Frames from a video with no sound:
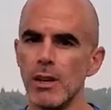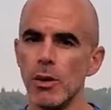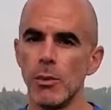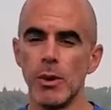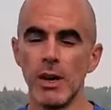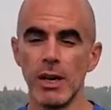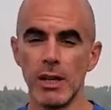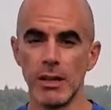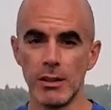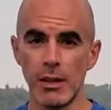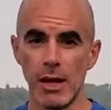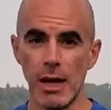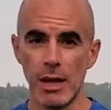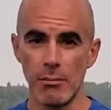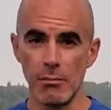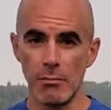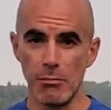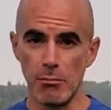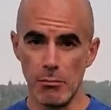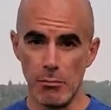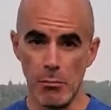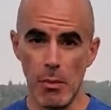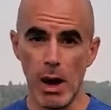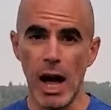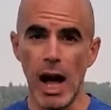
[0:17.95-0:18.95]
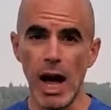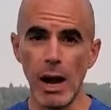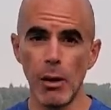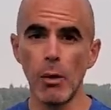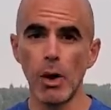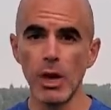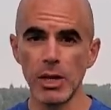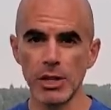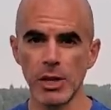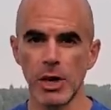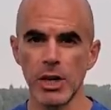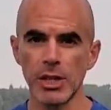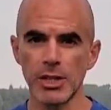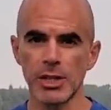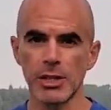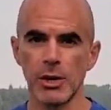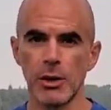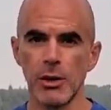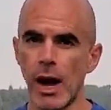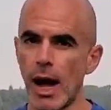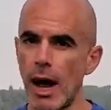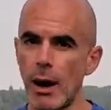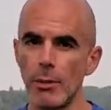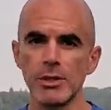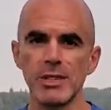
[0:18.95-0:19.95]
Well, I was
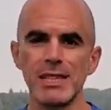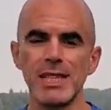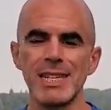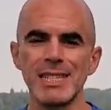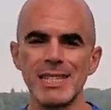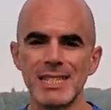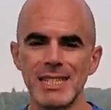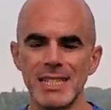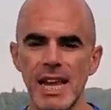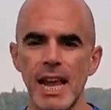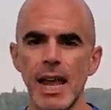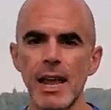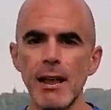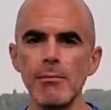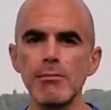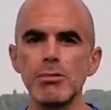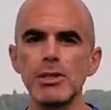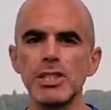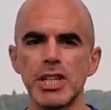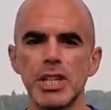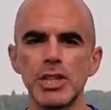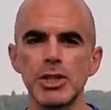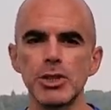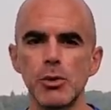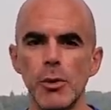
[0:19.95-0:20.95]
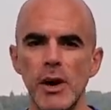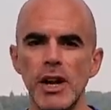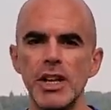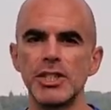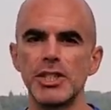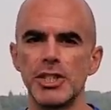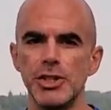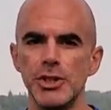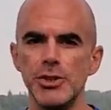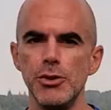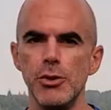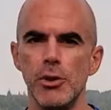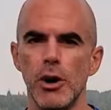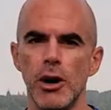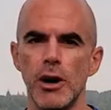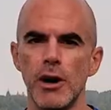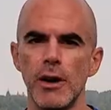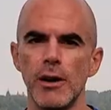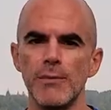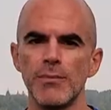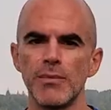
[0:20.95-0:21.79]
also. I was in the same situation you are.